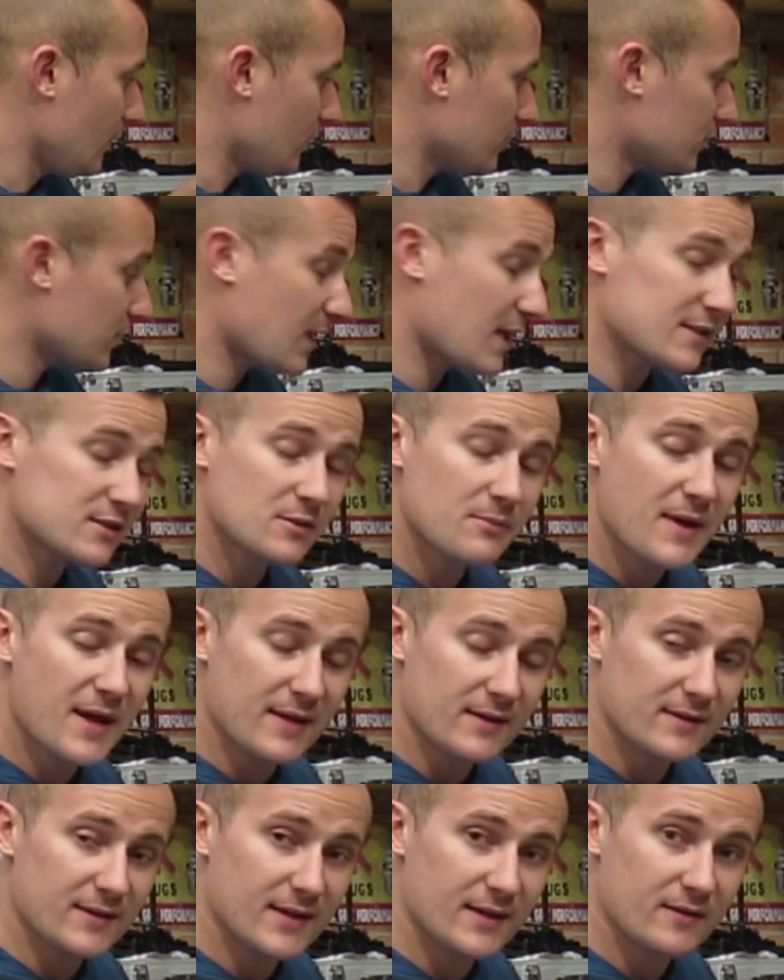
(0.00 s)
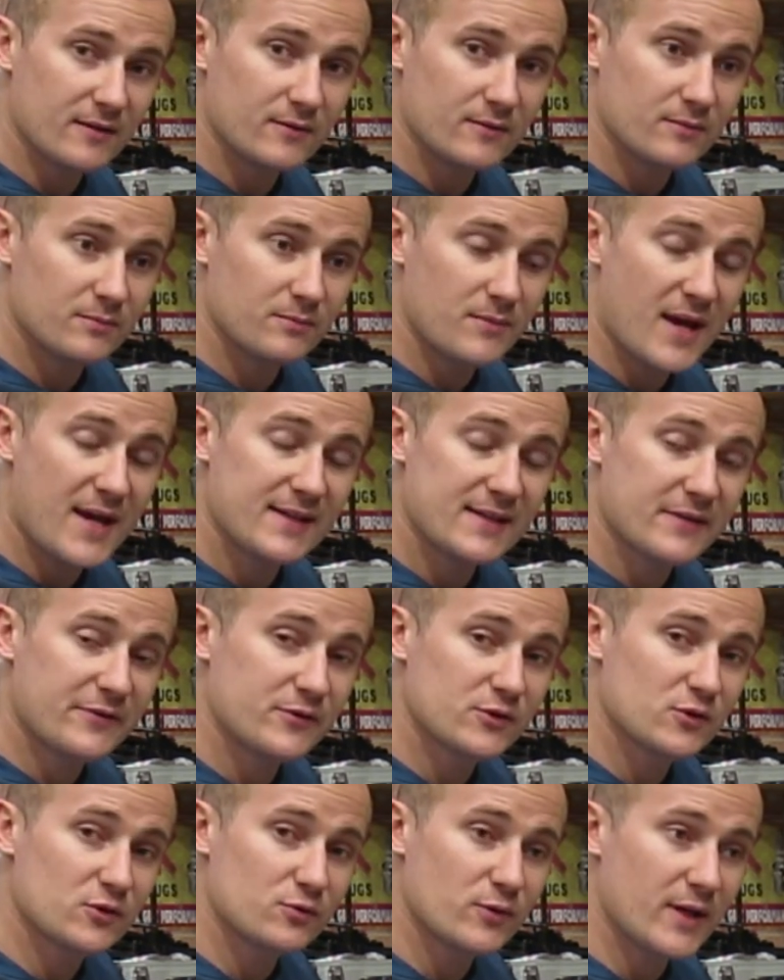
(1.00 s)
So that's the main
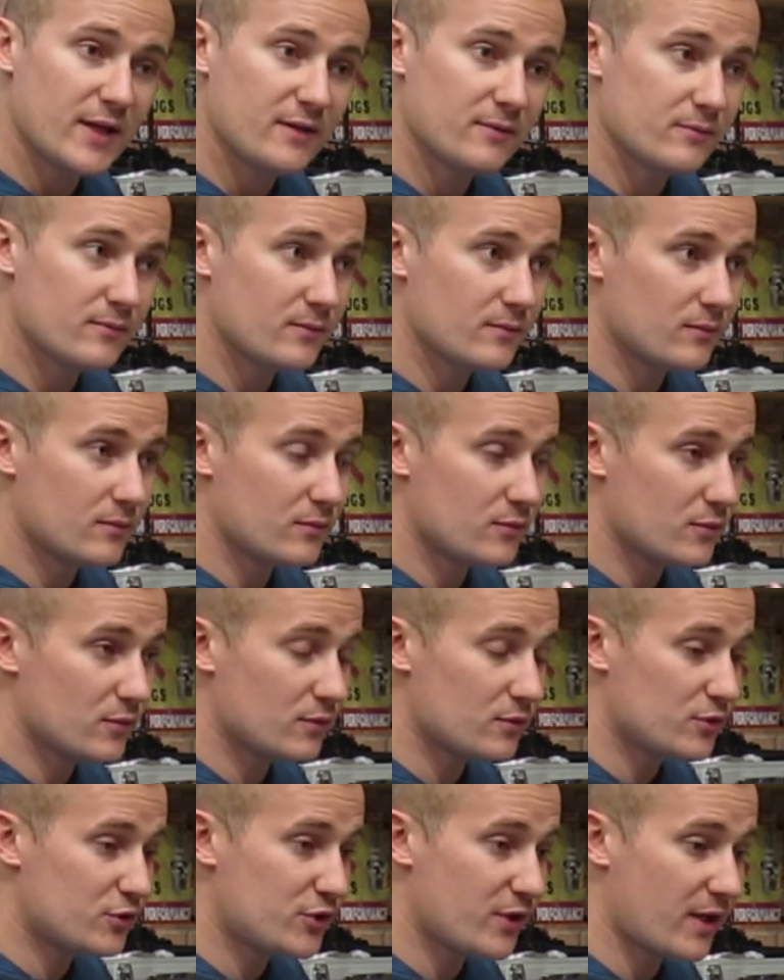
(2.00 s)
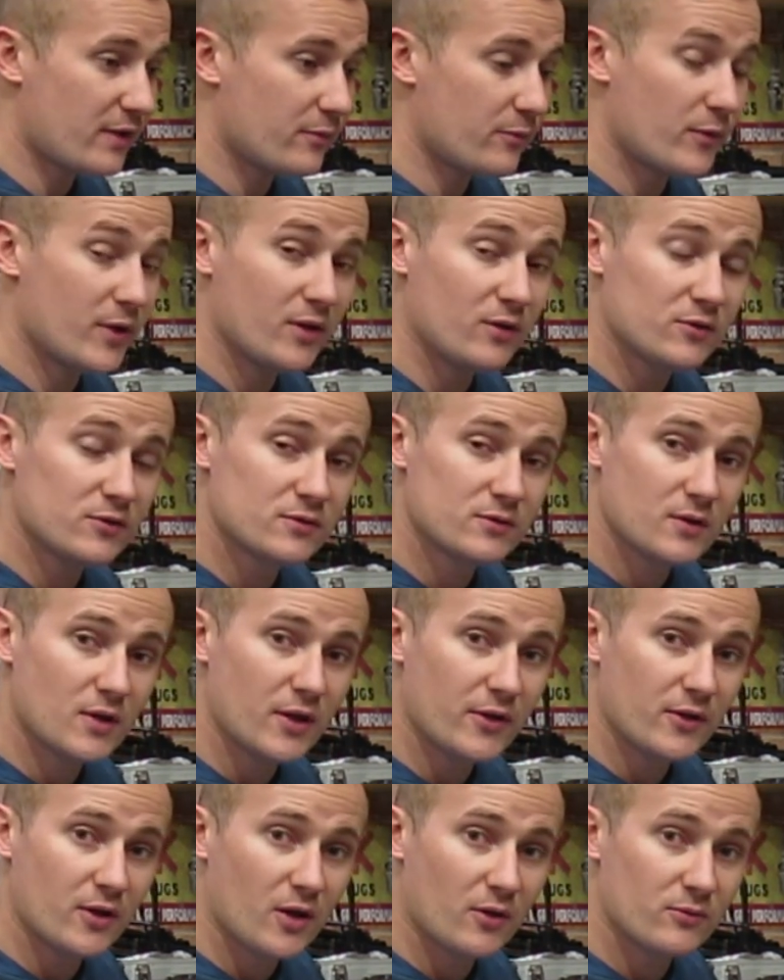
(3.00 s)
difference between genuine wheels
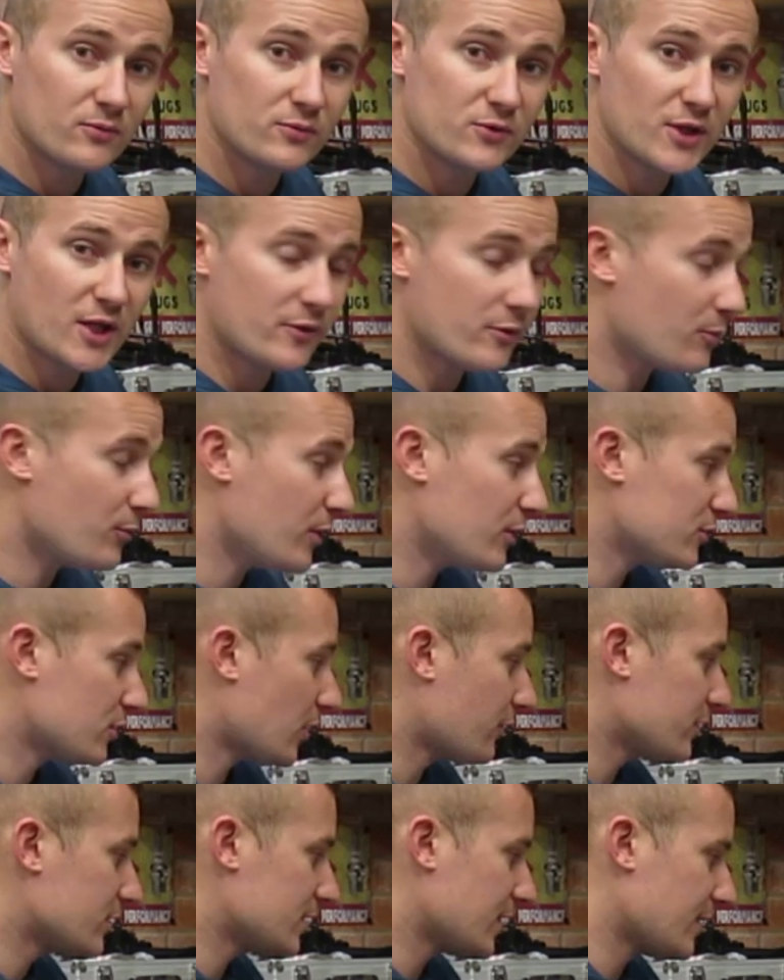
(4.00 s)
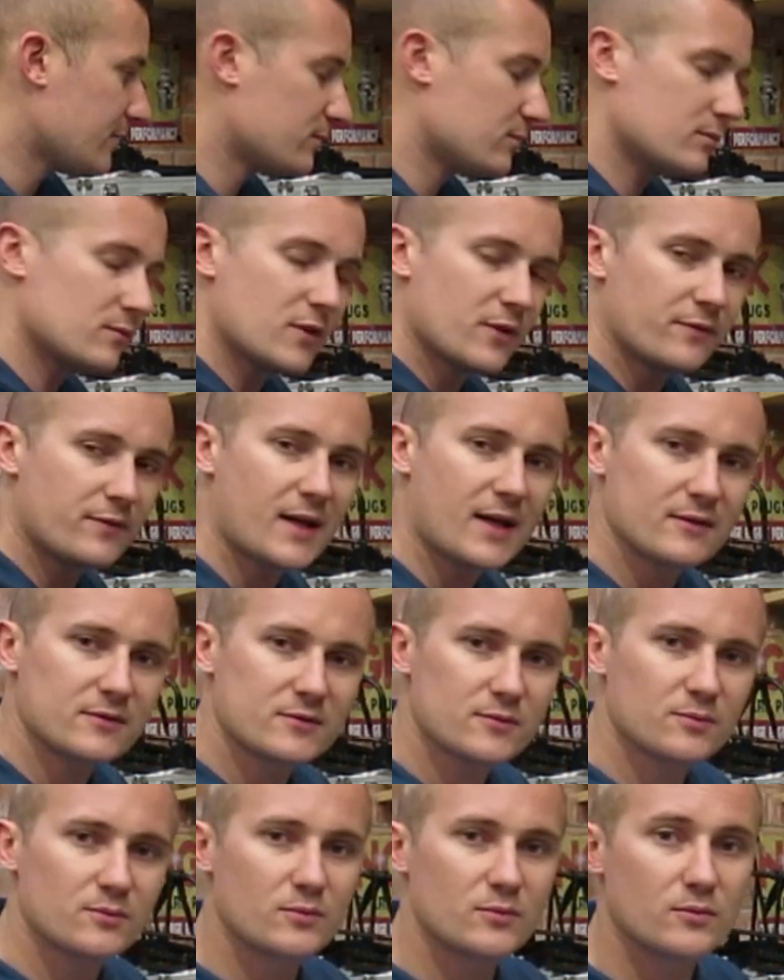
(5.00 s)
and non-genuine wheels, and obviously the
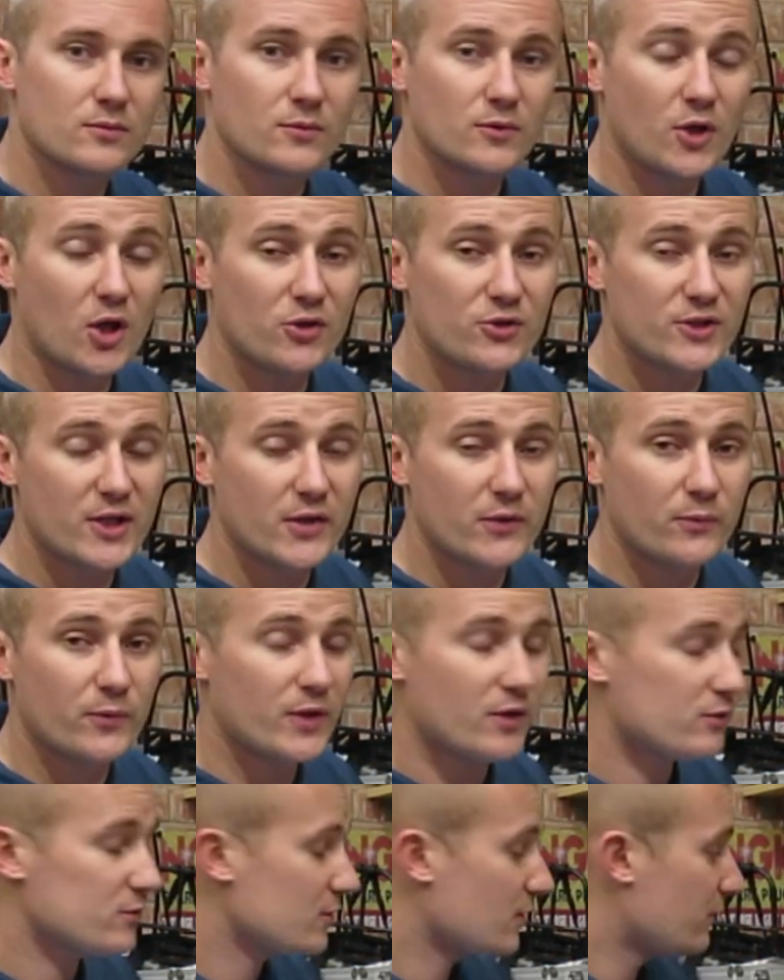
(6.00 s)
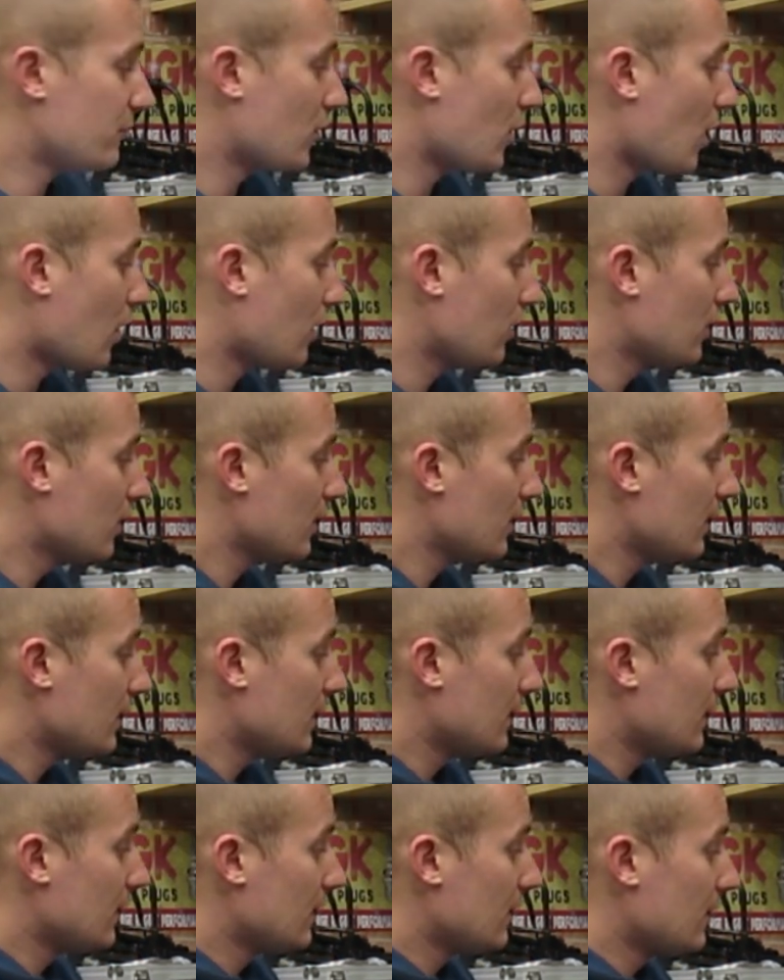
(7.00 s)
fact non-genuine wheels
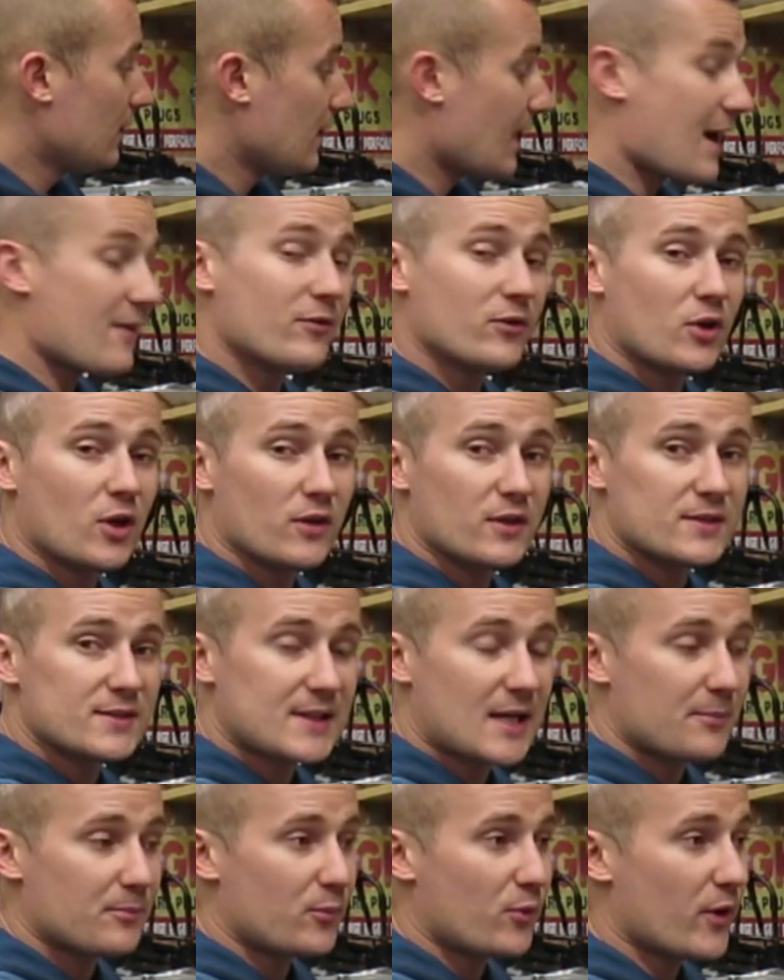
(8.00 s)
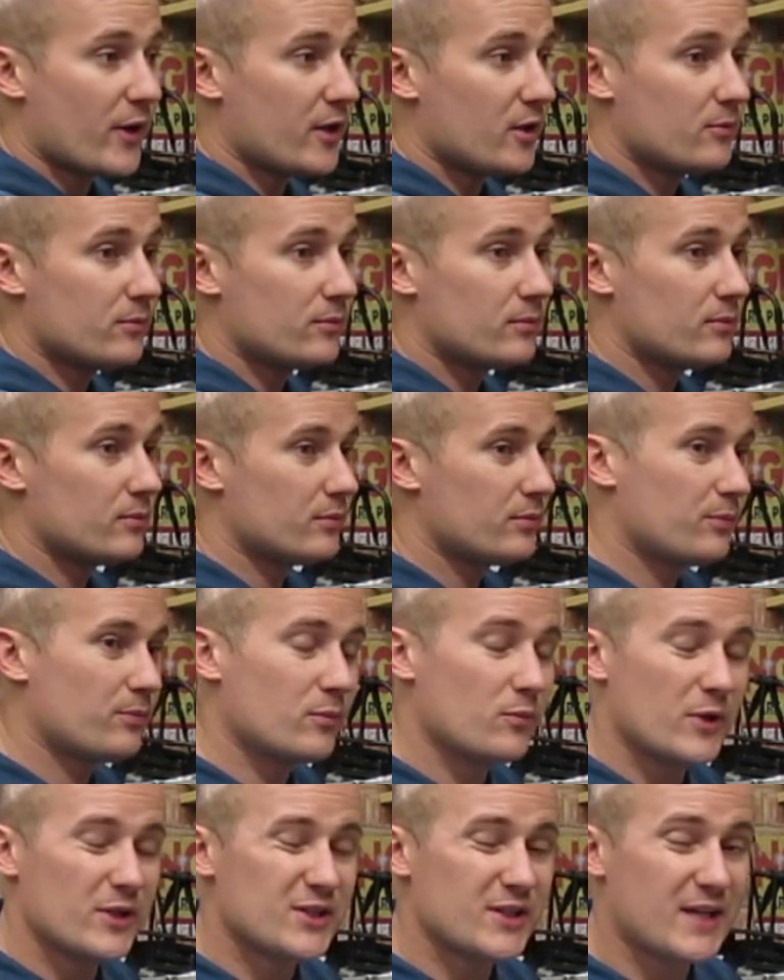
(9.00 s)
haven't got the stamp put in them,
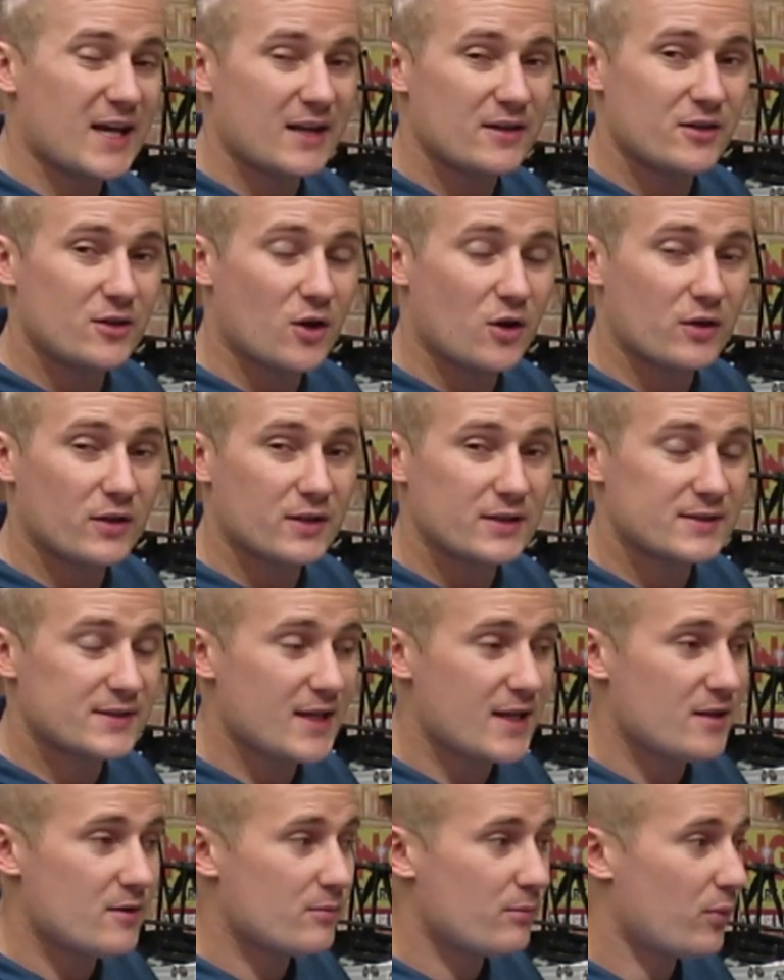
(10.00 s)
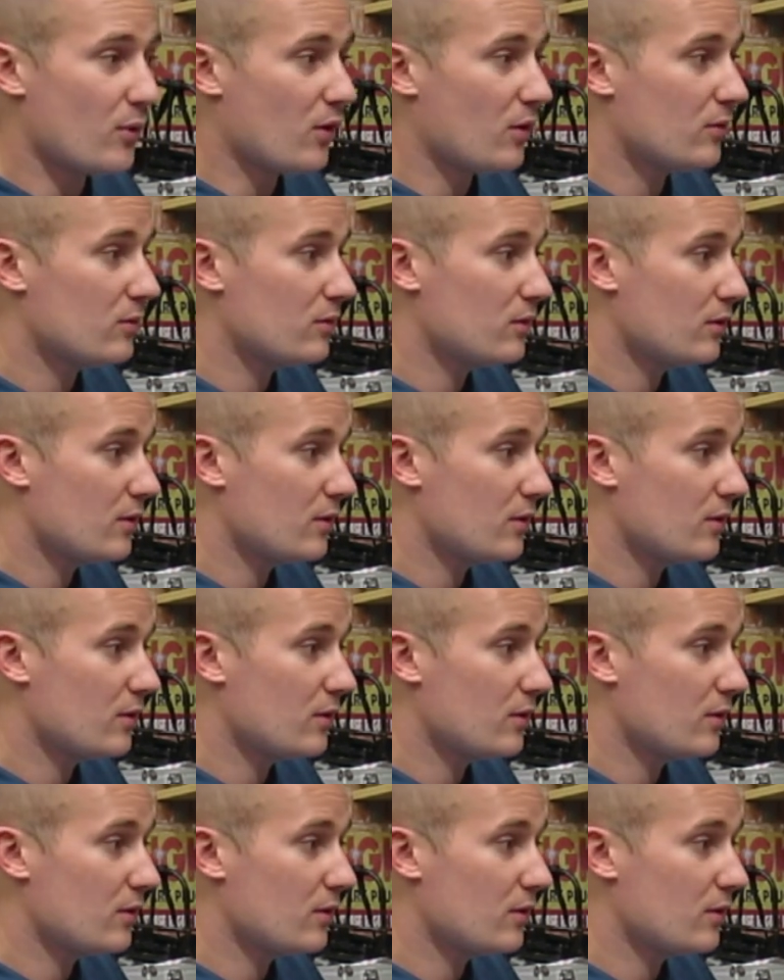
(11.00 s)
which again you're not going to see, but